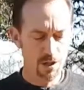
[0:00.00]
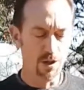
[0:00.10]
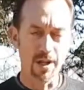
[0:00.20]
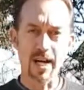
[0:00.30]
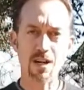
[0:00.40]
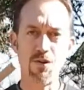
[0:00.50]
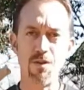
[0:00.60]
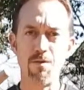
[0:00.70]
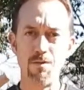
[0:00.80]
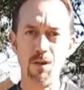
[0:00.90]
You can
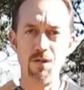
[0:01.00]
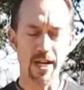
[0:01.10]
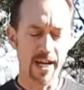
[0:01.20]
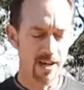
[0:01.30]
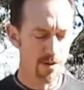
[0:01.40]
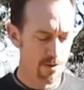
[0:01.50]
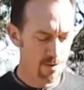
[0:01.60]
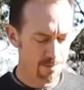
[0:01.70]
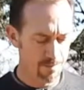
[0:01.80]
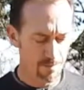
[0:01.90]
actually remove the
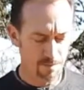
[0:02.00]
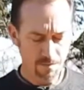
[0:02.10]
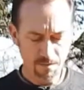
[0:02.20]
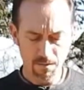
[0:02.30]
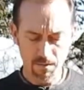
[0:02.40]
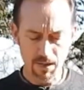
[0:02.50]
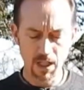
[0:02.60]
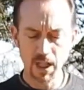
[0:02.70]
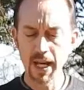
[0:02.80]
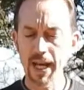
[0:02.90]
handle,
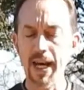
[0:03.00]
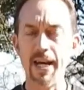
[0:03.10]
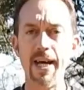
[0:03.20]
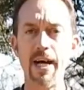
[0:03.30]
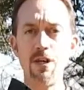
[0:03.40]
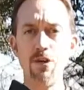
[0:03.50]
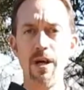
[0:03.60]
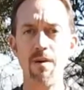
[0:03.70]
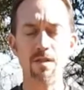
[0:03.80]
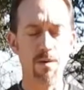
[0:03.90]
and now you
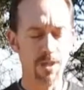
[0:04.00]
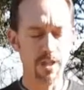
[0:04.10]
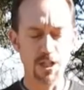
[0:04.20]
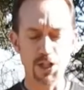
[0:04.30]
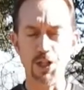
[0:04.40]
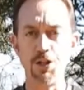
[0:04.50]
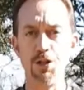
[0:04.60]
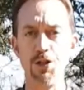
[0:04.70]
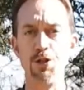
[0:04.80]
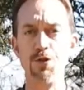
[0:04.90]
have something that you can
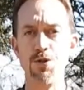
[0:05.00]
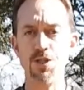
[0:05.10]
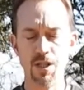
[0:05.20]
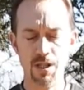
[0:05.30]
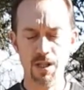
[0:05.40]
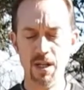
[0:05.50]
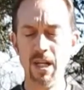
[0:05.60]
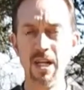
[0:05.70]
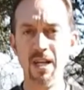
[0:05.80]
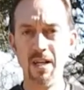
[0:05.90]
use
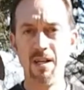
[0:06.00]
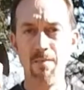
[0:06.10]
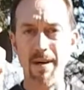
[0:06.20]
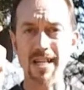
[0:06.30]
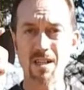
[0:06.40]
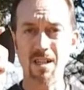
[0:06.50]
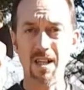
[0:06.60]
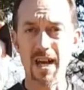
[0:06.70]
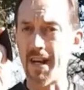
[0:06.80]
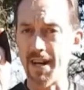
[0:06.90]
basically
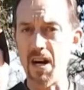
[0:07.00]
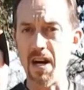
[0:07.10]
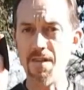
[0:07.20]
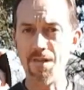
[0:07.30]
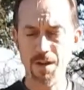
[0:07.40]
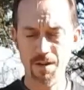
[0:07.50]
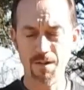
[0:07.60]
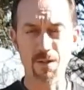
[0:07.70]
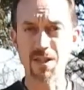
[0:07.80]
like a knife for